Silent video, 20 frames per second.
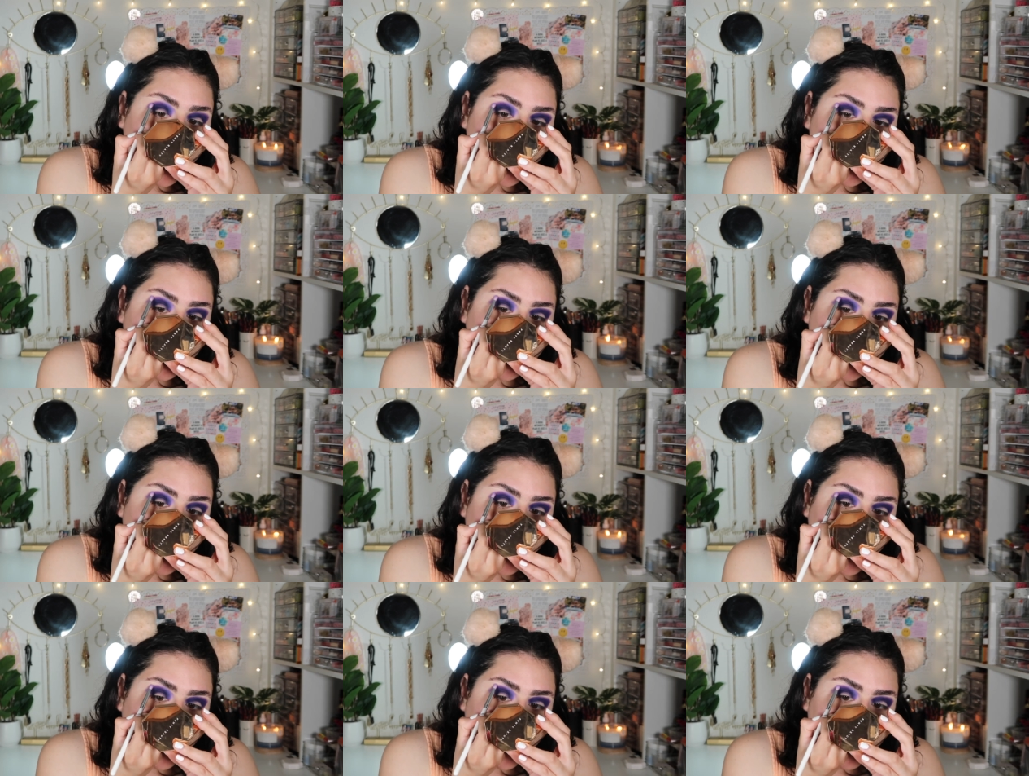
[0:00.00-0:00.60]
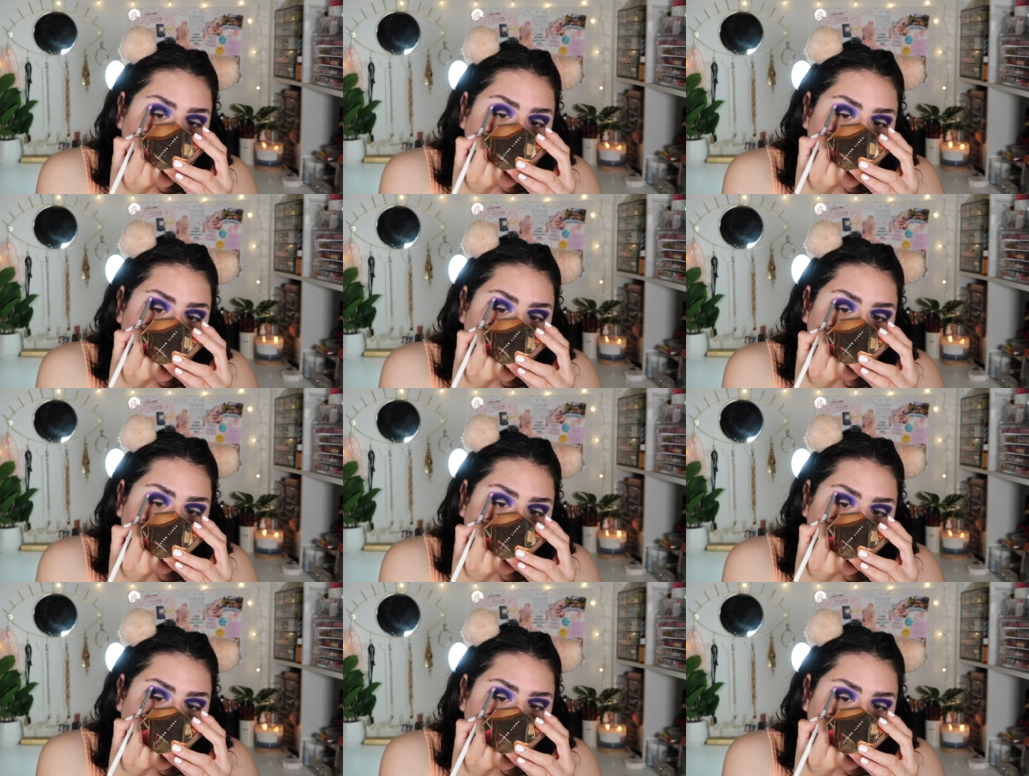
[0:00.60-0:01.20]
She had
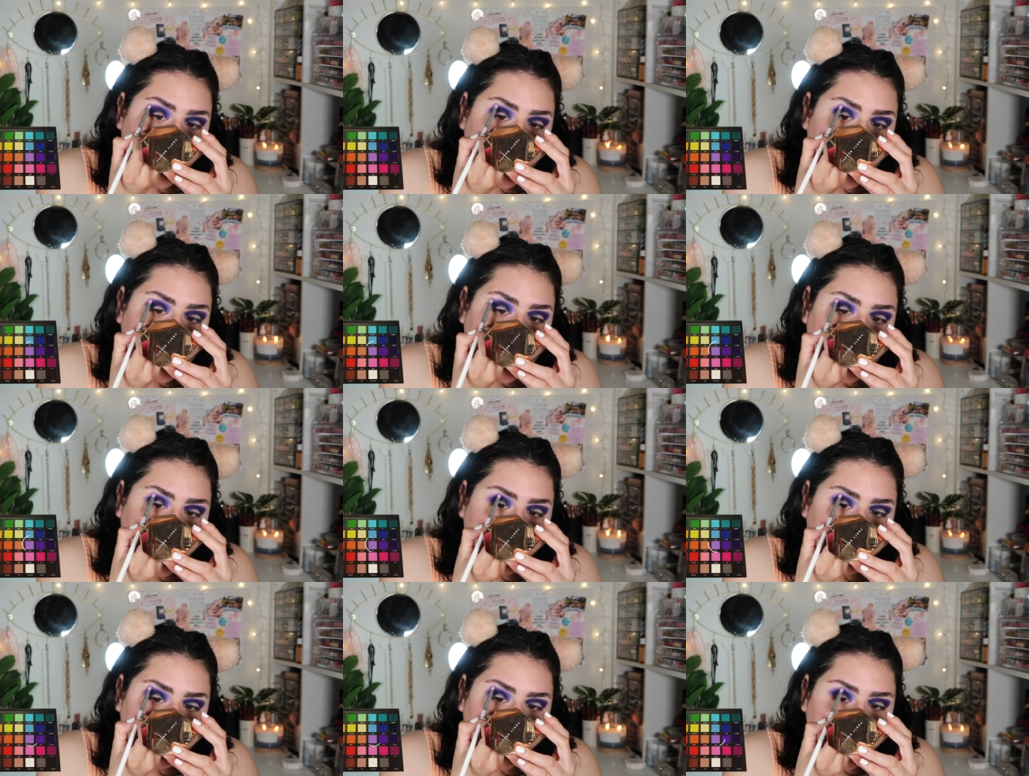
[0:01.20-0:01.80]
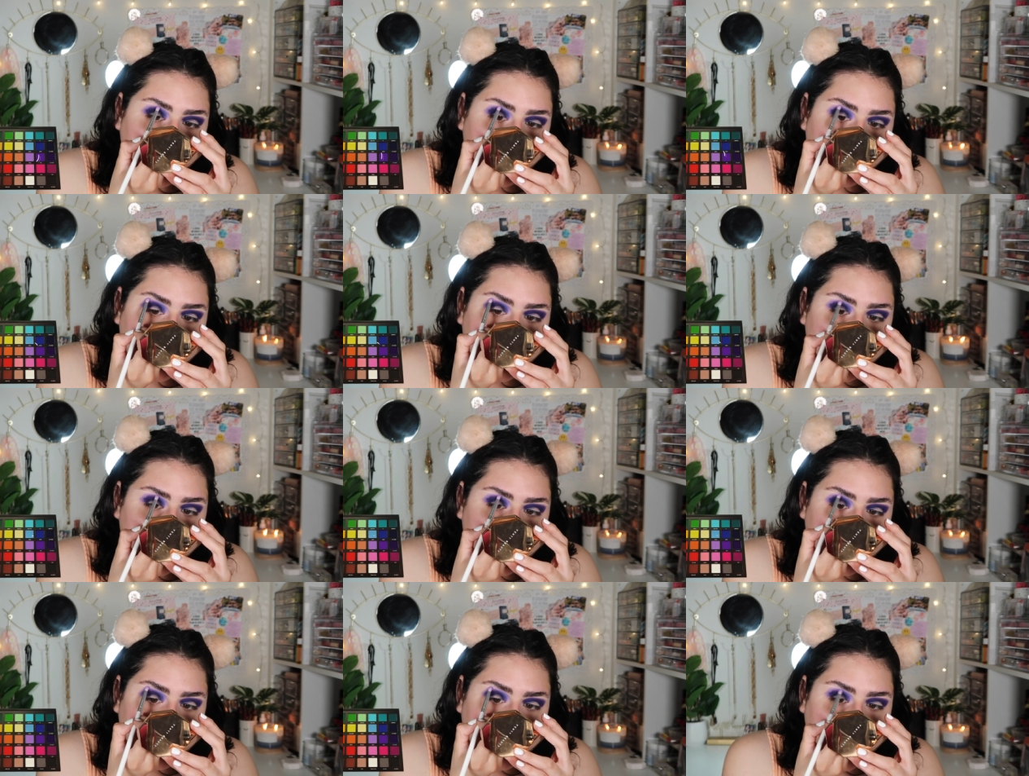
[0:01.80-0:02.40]
a very happy
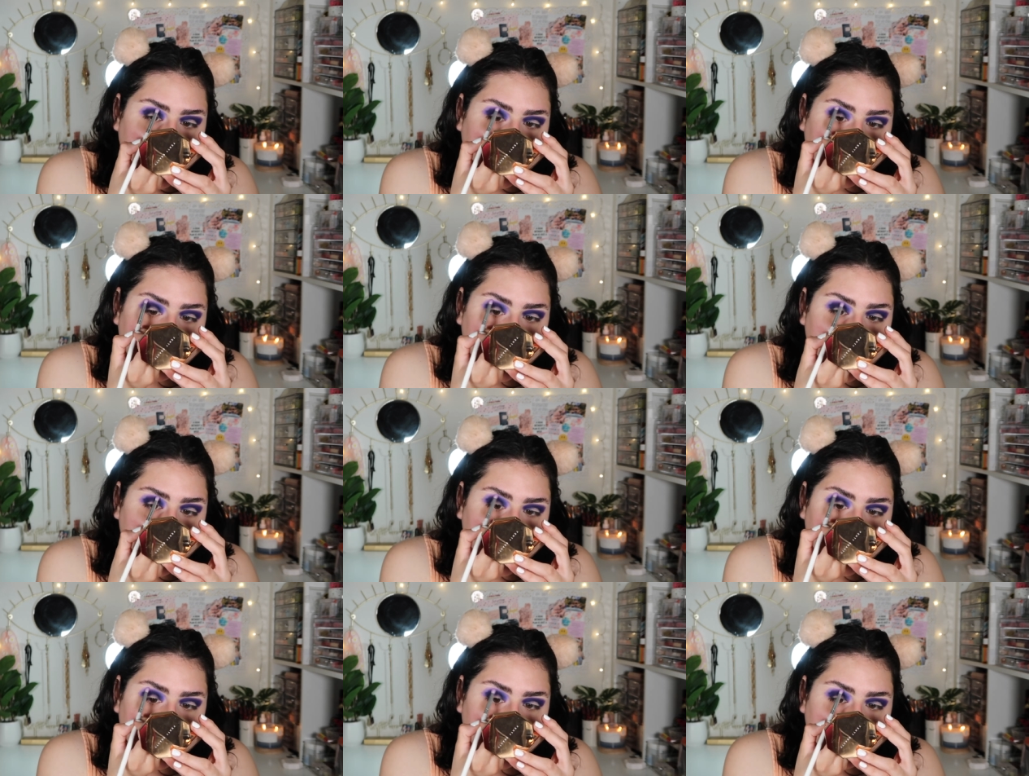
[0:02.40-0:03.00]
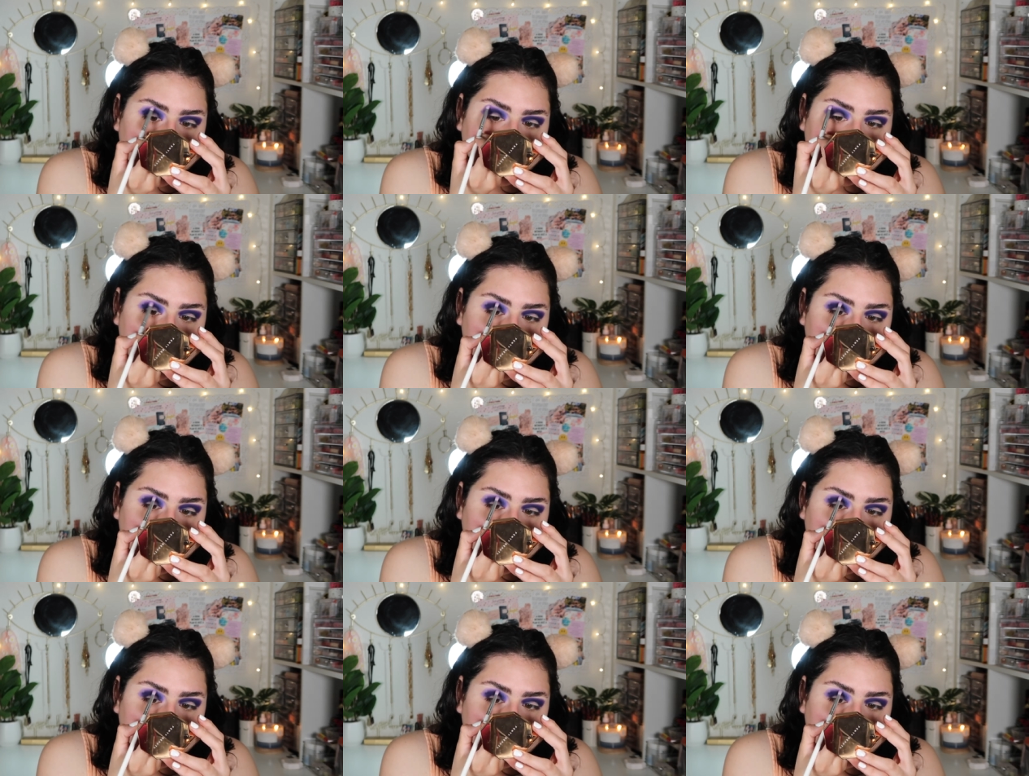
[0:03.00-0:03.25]
personality.